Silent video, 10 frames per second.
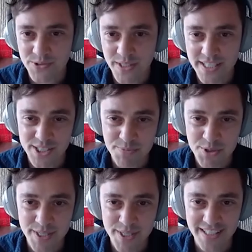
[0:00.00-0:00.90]
Right, it seems
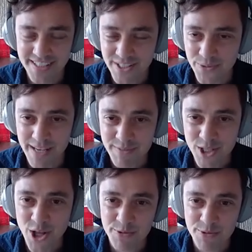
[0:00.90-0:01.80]
to be, you know, we have a
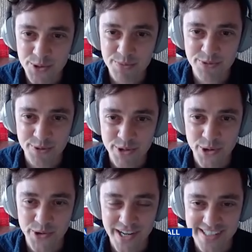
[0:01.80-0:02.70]
lot of room for
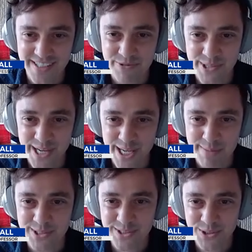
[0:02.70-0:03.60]
progress if we're
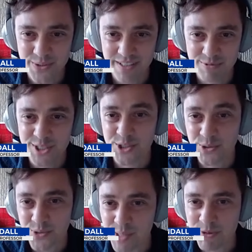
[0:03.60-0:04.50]
able to uh,
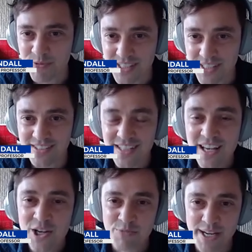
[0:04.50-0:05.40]
reduce some of these
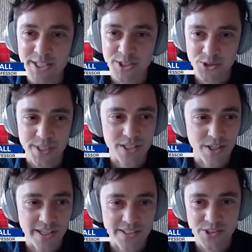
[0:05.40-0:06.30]
regulatory
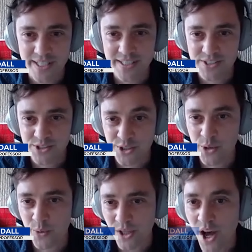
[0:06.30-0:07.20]
costs, right? This could
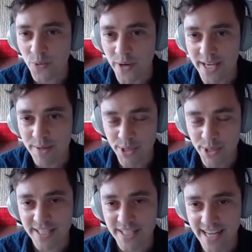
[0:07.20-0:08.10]
go a long way in
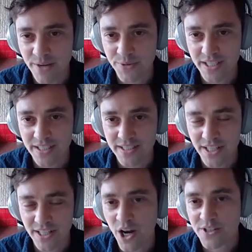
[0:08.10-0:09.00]
bringing down the,
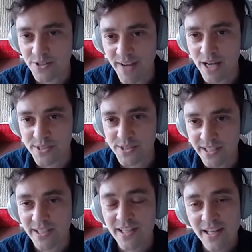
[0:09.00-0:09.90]
the cost of
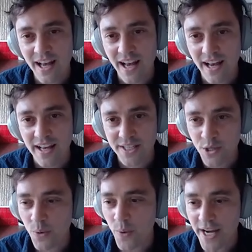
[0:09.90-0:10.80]
housing uh,
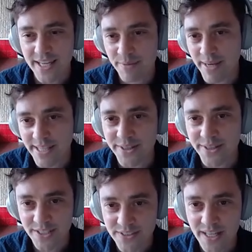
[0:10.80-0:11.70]
in Hawaii and making
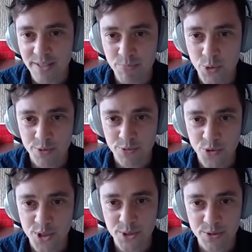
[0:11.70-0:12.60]
things uh, more
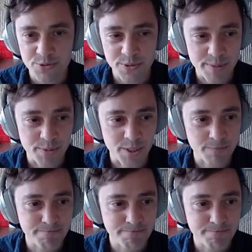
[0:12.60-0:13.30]
affordable for people.